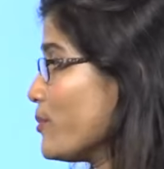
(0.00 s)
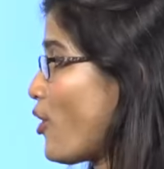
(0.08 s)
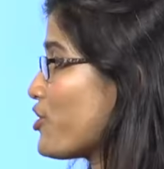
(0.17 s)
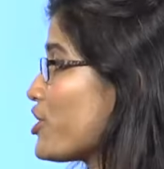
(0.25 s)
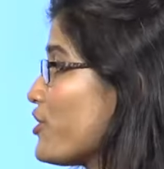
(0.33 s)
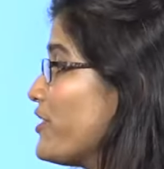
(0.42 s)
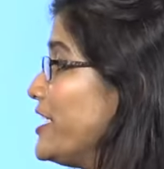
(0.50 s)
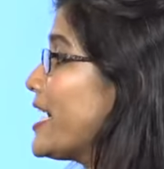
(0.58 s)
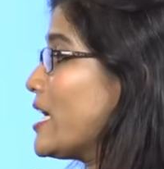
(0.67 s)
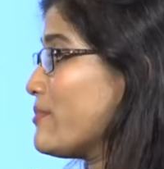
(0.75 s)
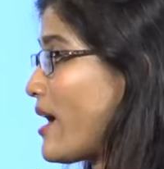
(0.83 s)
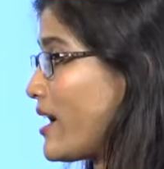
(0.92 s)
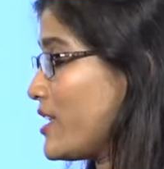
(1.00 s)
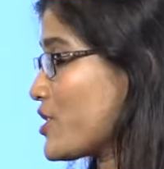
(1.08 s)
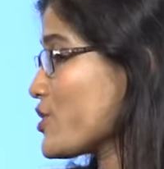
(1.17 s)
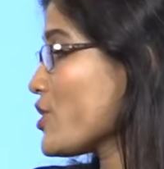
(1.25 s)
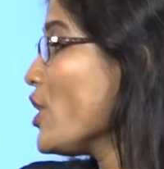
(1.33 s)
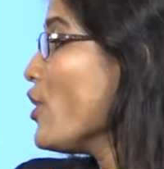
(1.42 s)
the border of India and
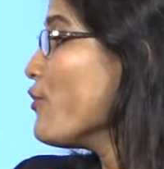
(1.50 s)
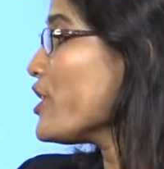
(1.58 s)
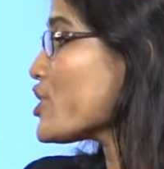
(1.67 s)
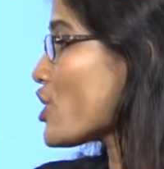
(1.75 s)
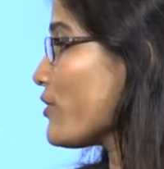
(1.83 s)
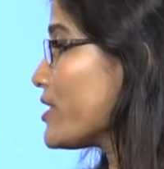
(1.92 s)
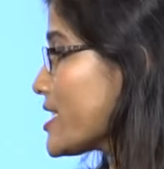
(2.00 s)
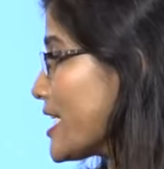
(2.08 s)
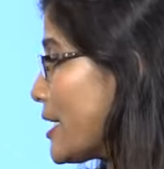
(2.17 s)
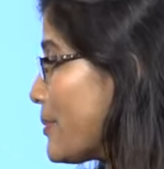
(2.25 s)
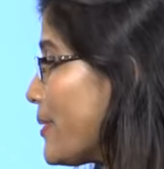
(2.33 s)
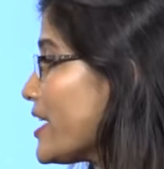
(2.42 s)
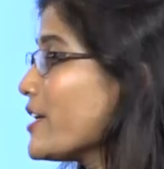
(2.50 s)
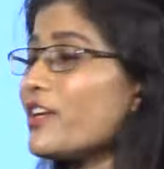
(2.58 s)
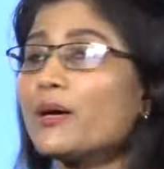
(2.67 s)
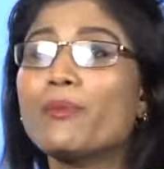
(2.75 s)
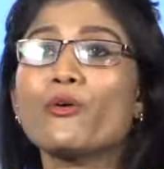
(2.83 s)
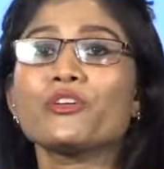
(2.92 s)
Bangladesh. Which of the statement given
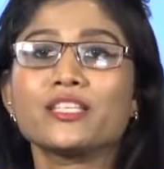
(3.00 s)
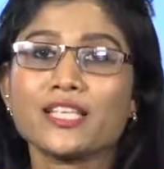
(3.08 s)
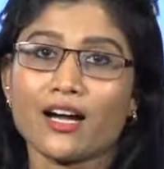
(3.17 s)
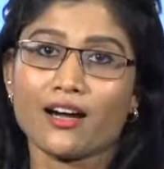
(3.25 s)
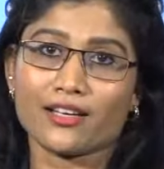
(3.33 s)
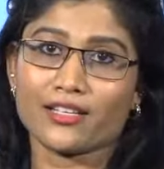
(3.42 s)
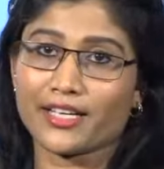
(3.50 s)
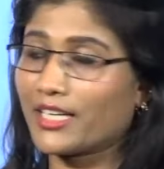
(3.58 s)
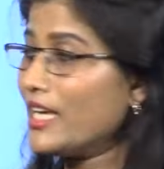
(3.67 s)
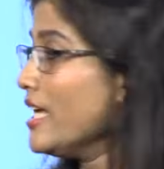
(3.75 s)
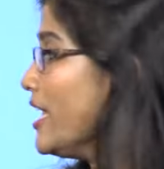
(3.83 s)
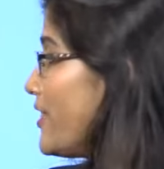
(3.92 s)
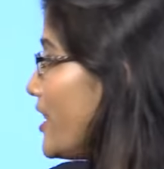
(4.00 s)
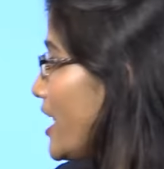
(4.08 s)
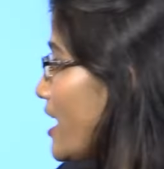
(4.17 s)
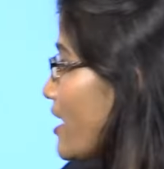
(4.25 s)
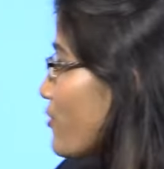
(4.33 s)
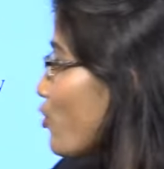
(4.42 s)
above is are correct?
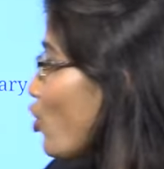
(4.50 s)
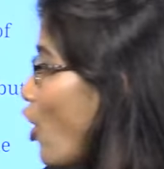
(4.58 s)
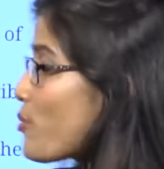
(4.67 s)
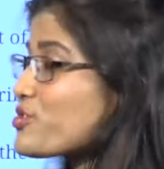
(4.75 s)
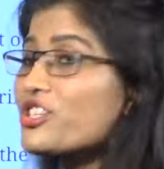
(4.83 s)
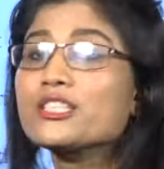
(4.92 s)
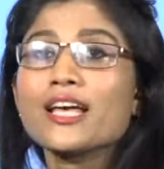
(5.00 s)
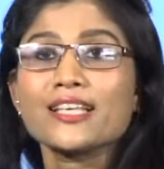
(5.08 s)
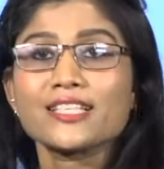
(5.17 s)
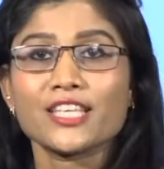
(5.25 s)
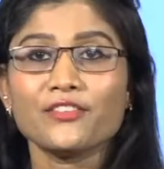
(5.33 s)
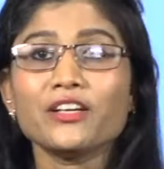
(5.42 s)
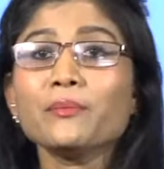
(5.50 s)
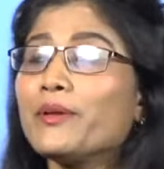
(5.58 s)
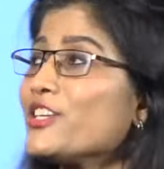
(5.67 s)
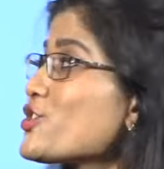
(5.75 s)
There are four options has given. Please